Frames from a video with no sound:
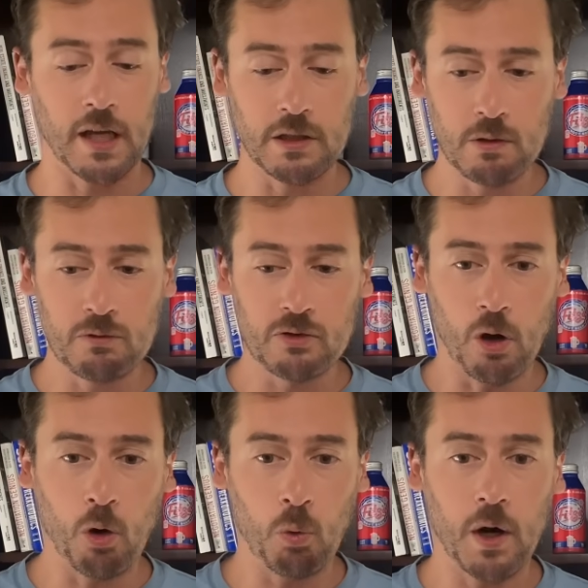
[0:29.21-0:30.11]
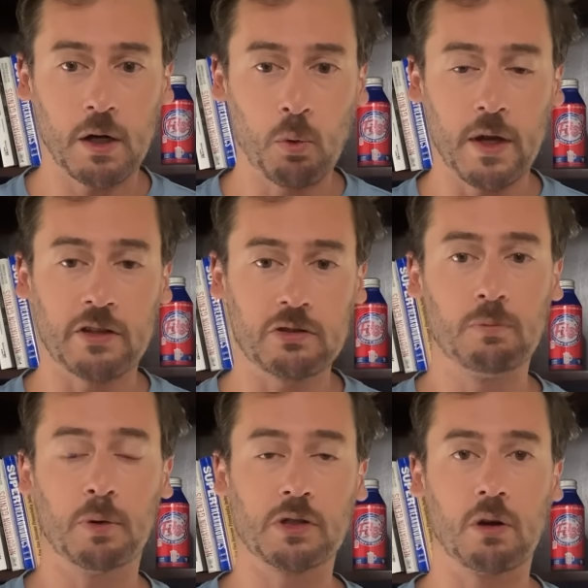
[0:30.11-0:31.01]
and you don't want to waste
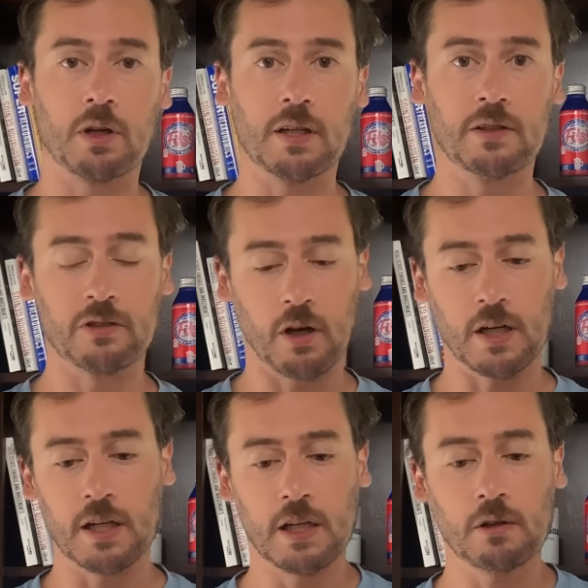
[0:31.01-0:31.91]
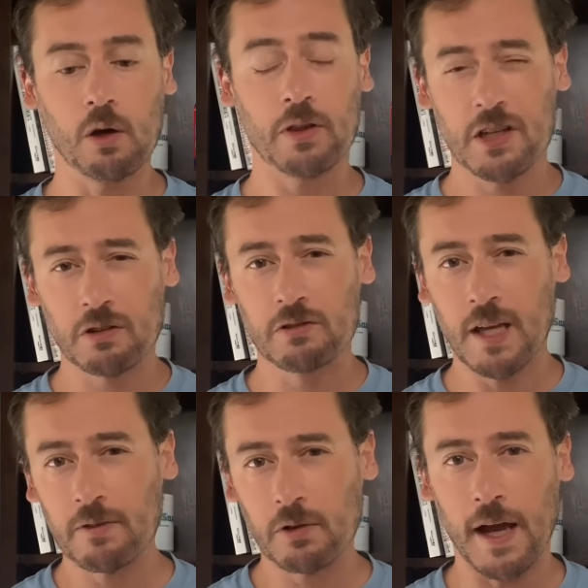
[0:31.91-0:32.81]
super tokens on a hero that you'll
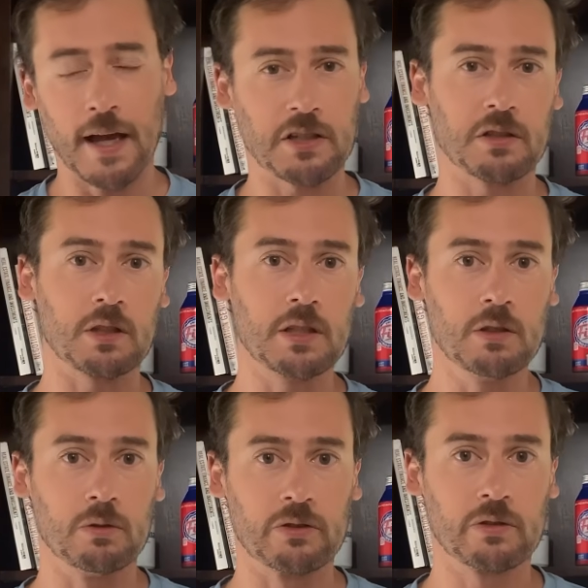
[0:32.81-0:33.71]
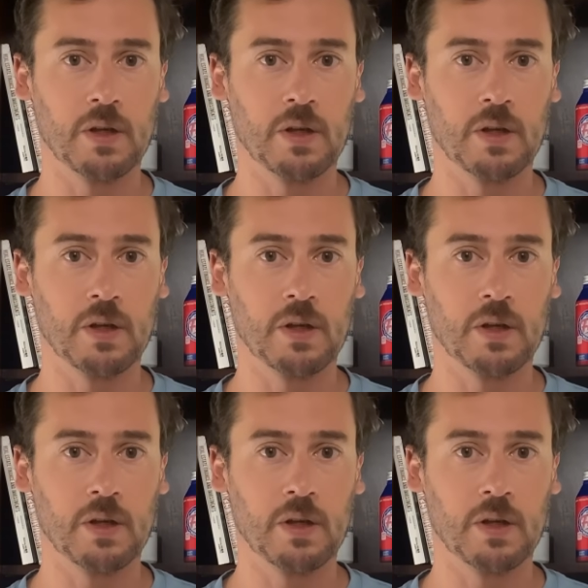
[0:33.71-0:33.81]
never actually use.